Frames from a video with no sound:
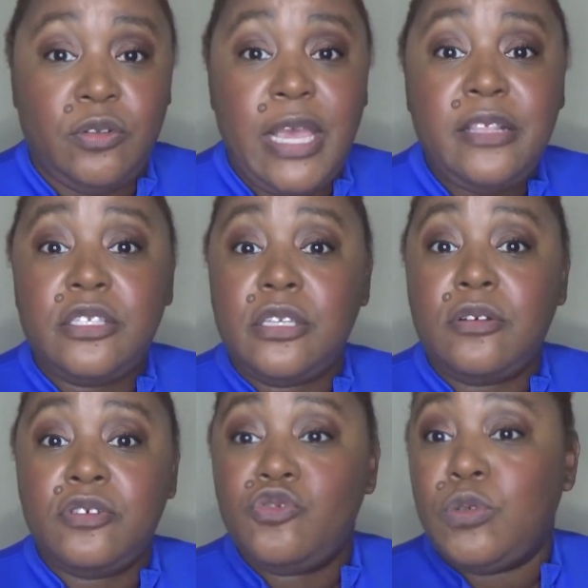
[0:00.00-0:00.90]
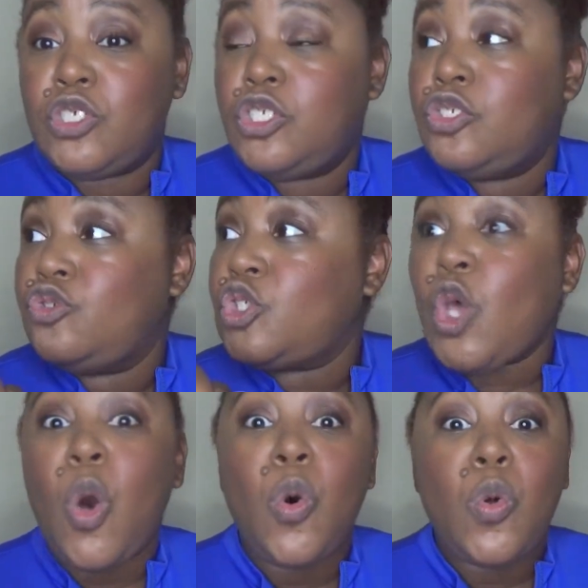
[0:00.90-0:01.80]
That sucker was
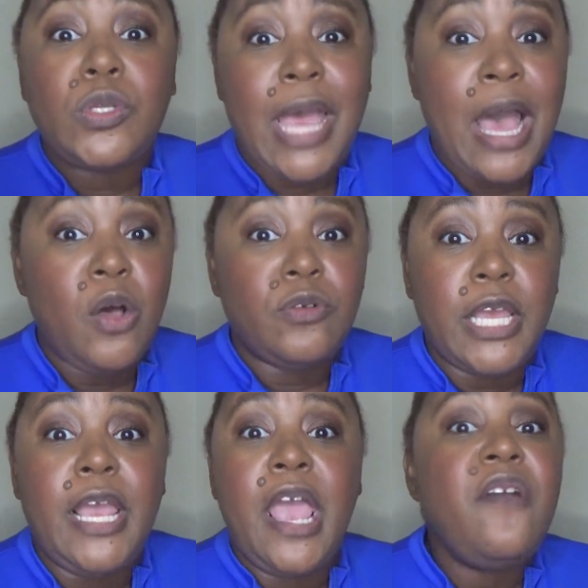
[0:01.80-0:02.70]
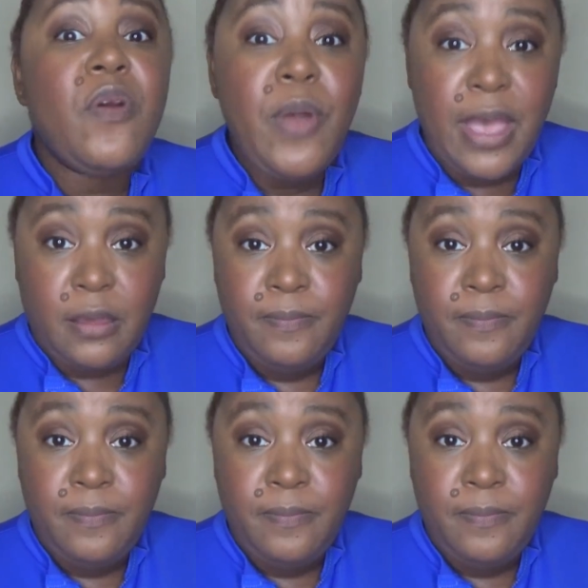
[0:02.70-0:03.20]
sold out everywhere.